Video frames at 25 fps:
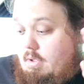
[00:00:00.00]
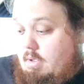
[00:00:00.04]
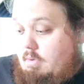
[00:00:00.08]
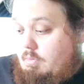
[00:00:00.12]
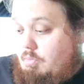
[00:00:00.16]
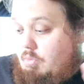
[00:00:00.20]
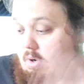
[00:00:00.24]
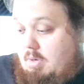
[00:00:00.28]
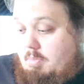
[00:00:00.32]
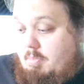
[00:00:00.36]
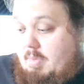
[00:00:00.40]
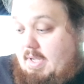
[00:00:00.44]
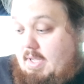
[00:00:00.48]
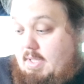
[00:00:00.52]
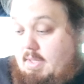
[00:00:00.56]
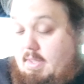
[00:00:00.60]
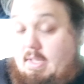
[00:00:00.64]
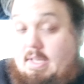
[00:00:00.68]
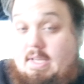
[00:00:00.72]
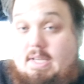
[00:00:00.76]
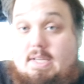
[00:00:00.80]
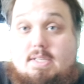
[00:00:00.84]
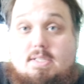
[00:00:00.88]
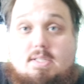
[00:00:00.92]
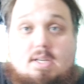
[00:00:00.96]
One big
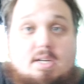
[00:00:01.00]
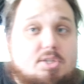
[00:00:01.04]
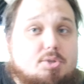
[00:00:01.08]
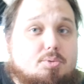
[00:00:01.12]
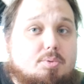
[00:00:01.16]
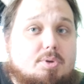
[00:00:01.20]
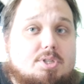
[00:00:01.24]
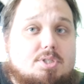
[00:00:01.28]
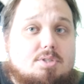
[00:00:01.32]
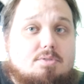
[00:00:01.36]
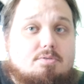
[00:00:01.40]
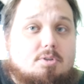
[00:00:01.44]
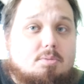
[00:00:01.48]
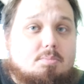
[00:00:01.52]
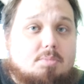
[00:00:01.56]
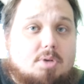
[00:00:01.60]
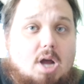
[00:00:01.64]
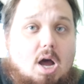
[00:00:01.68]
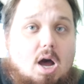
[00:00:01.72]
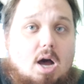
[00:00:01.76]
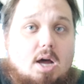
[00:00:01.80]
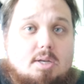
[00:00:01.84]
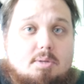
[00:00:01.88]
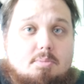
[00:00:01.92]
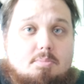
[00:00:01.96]
thing is I switched from
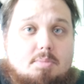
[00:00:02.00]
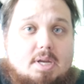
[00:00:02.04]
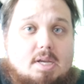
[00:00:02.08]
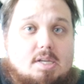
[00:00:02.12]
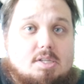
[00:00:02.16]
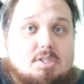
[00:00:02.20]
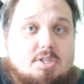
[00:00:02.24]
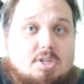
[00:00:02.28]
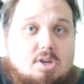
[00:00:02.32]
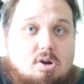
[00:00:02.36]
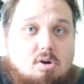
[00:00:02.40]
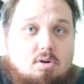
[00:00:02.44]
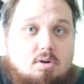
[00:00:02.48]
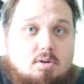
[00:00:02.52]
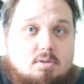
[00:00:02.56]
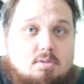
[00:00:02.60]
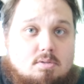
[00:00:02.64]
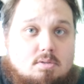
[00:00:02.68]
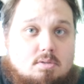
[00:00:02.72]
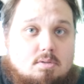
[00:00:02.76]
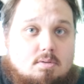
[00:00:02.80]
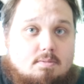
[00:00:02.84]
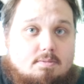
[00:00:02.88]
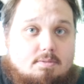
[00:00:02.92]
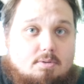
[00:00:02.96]
cotton-based
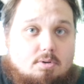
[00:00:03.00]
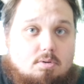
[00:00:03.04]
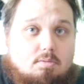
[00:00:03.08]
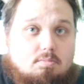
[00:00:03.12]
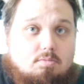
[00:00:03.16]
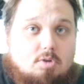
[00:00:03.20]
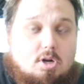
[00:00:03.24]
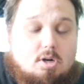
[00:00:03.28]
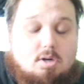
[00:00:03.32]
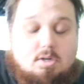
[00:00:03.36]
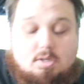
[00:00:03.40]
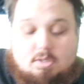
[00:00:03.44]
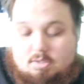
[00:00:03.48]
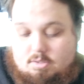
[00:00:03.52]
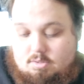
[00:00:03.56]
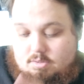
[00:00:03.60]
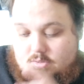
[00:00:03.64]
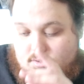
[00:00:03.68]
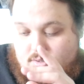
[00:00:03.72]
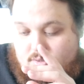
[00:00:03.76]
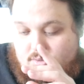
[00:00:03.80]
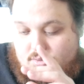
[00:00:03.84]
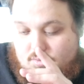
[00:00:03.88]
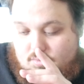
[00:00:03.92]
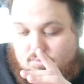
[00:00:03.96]
yarns for rugs
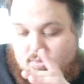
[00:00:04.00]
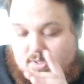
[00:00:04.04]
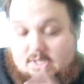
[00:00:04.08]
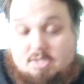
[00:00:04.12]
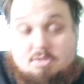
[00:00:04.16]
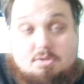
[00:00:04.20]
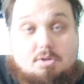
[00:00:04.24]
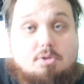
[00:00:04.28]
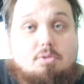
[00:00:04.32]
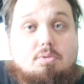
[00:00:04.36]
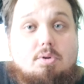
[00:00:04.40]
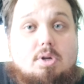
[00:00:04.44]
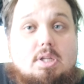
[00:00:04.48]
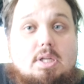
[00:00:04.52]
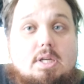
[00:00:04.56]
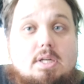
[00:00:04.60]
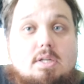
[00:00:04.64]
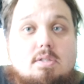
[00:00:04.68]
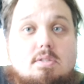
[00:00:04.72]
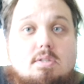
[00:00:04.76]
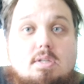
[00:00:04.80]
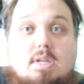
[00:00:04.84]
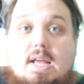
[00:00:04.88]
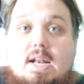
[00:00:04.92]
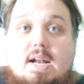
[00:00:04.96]
to these
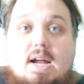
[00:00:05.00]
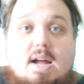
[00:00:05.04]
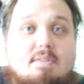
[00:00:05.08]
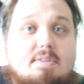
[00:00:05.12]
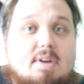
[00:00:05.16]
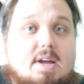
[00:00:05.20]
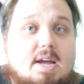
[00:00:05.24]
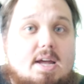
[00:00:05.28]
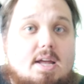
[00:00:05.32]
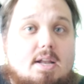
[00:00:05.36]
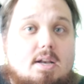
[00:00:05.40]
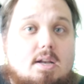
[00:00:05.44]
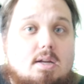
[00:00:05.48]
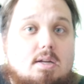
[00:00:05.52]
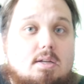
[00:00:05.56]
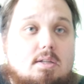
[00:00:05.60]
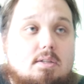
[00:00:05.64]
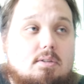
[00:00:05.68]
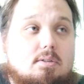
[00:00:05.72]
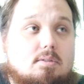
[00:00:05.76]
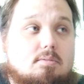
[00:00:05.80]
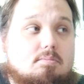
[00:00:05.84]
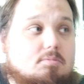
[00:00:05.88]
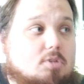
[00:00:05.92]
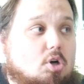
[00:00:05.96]
acrylics, and I've had
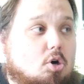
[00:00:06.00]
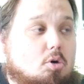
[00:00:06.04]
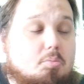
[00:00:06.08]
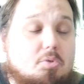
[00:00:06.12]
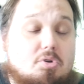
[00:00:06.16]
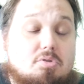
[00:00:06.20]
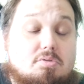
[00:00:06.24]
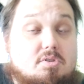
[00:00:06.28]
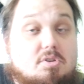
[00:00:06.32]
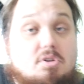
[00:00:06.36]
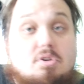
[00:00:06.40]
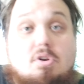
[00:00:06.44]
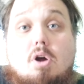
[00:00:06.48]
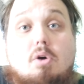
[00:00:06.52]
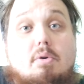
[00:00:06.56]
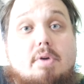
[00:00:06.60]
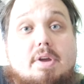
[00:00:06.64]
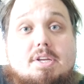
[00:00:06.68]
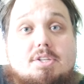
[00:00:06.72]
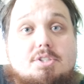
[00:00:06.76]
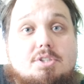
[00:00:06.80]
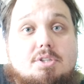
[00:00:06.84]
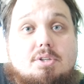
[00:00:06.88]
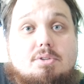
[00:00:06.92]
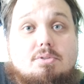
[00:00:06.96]
almost no
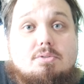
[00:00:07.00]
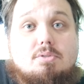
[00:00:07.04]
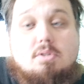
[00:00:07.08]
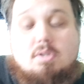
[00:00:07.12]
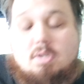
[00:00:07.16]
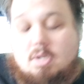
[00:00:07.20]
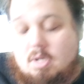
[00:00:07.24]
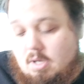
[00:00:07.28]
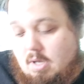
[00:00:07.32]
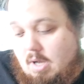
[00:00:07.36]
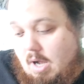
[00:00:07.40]
issues.